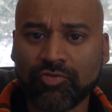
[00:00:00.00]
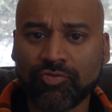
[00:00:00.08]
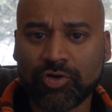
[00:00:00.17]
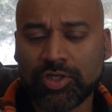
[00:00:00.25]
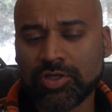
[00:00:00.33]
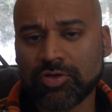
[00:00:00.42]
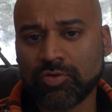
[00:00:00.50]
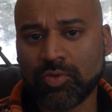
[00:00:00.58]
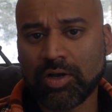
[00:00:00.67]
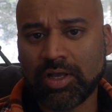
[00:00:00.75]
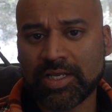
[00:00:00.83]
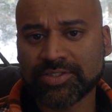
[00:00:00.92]
for you?
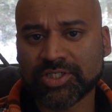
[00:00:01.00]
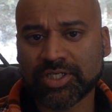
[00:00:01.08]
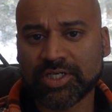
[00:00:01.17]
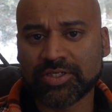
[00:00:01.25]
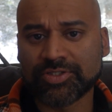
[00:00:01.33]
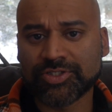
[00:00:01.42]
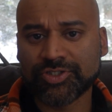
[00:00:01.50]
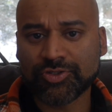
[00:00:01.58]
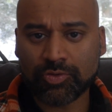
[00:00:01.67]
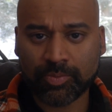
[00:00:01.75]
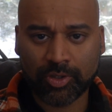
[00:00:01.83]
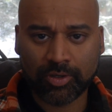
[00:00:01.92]
Well, as a
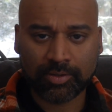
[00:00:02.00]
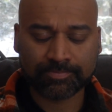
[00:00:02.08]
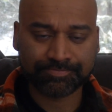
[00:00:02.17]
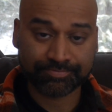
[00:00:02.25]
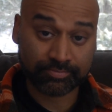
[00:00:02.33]
consumer,